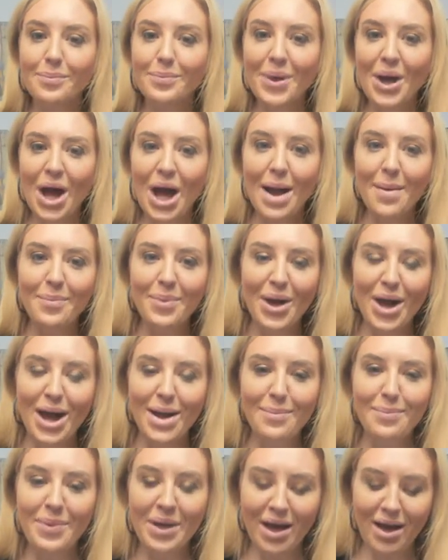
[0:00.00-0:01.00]
Bye, bye,
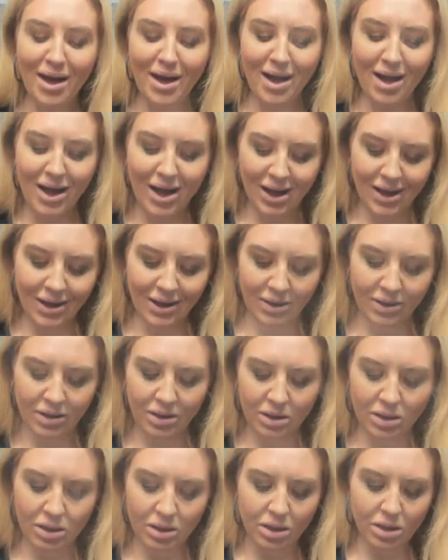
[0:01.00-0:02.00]
bye.
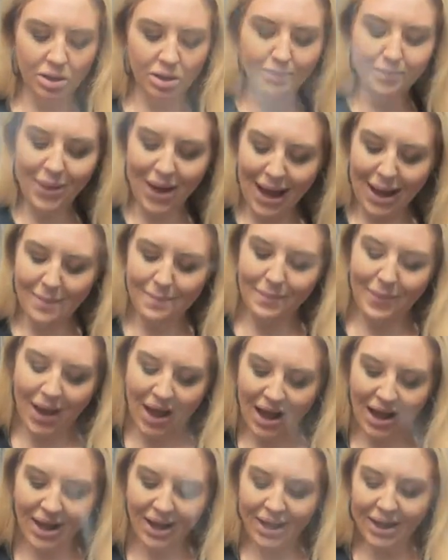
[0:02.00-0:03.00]
Bye,
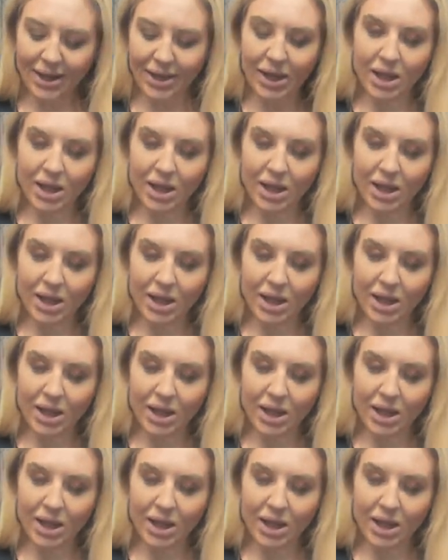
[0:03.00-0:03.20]
bye.